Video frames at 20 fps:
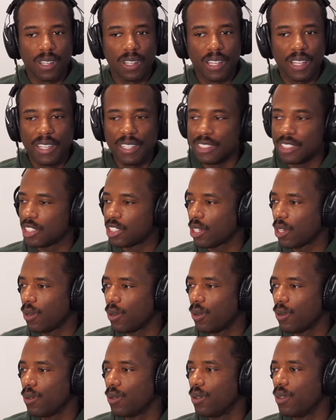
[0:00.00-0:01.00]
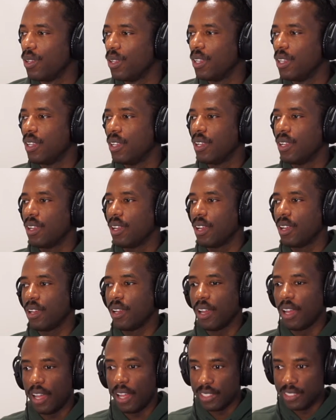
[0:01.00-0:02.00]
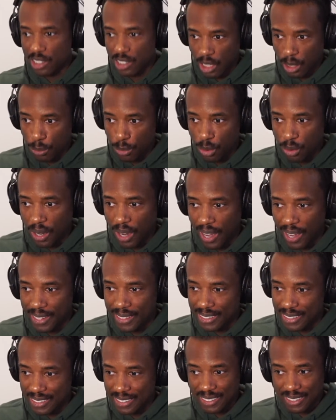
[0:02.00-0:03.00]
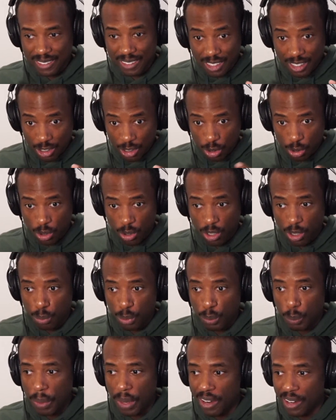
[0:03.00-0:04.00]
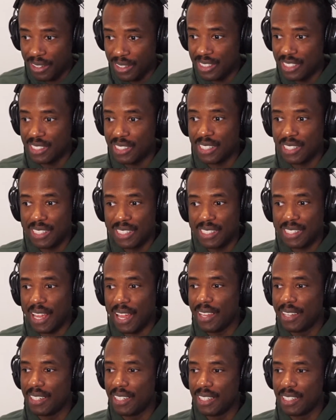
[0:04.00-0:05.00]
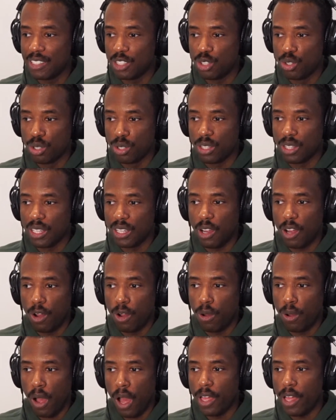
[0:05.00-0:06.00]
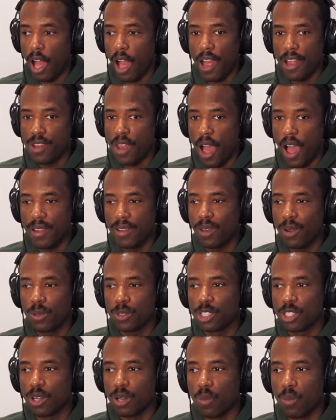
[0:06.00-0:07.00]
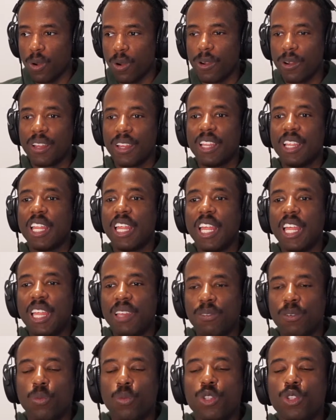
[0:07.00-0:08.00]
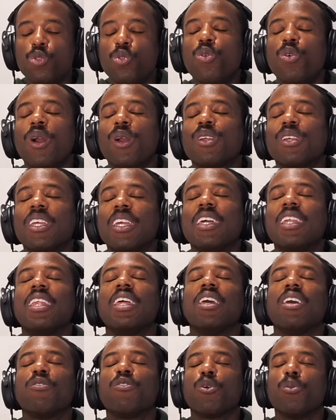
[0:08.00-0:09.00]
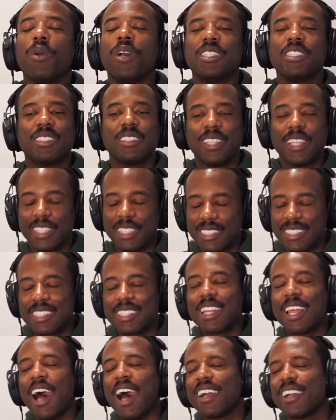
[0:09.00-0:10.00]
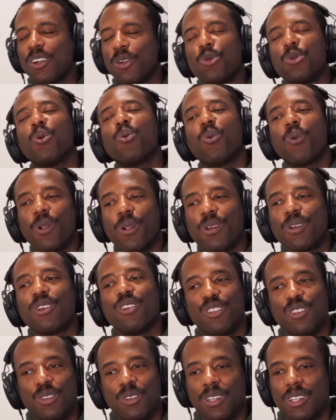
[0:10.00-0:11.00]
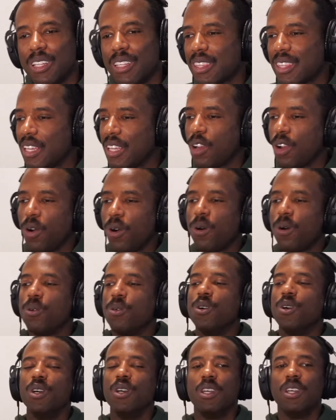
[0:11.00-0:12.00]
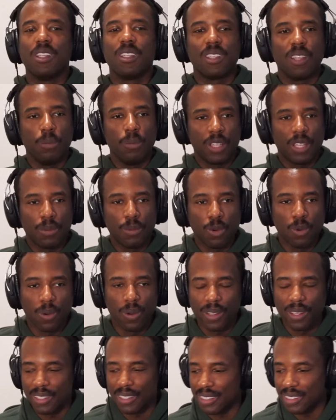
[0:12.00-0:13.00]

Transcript: And so some of you guys, you're going to be married to these ideas and you're going to think, oh, I know it's going to work. Even when you get information that it's not going to work, you're going to think, oh, let me keep going.